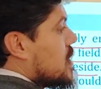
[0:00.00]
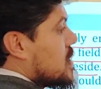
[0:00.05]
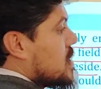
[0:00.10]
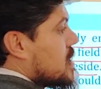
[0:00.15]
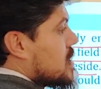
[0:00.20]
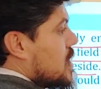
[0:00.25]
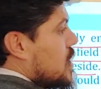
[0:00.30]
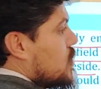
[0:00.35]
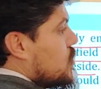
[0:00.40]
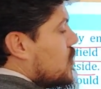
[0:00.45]
This
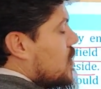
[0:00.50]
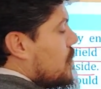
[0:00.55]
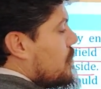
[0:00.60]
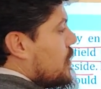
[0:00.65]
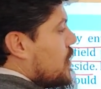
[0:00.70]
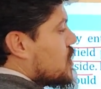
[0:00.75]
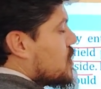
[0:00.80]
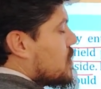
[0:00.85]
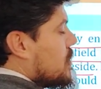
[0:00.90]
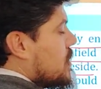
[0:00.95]
is into the
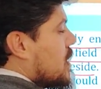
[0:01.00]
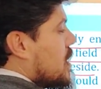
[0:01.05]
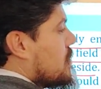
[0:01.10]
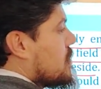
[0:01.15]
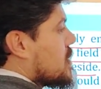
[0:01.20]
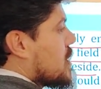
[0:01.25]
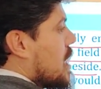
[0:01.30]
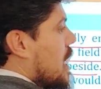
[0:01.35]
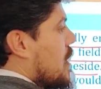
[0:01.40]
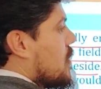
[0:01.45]
page, it
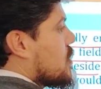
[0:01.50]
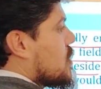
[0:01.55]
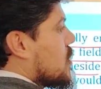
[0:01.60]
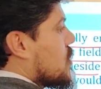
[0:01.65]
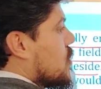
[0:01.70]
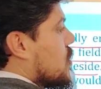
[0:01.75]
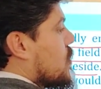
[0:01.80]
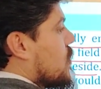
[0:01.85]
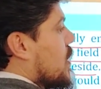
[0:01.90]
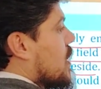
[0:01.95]
becomes
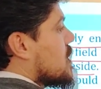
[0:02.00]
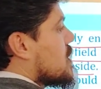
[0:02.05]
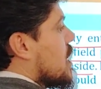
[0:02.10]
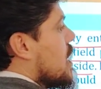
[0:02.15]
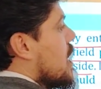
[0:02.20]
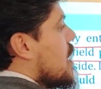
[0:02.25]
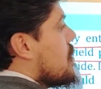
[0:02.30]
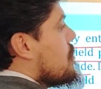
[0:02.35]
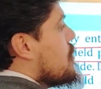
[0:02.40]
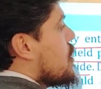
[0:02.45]
counterclockwise.
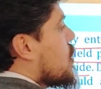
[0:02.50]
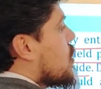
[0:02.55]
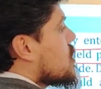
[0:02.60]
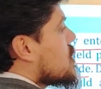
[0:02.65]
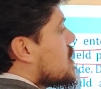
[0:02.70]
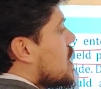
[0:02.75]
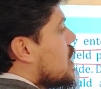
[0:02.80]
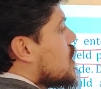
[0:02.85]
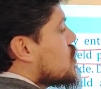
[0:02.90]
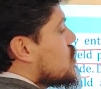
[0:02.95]

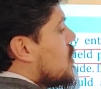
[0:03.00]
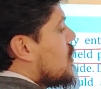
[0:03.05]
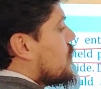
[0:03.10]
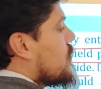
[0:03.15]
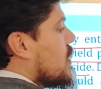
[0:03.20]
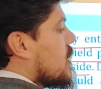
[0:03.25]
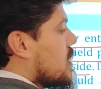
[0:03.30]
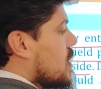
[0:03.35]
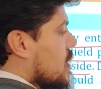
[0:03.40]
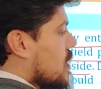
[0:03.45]
Because there is no
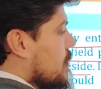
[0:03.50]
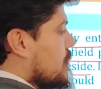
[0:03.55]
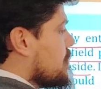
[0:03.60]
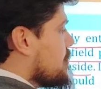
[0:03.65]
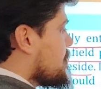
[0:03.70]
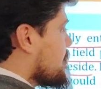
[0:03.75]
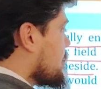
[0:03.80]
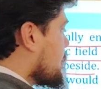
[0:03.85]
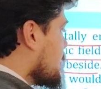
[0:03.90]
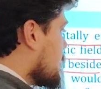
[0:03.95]
field here.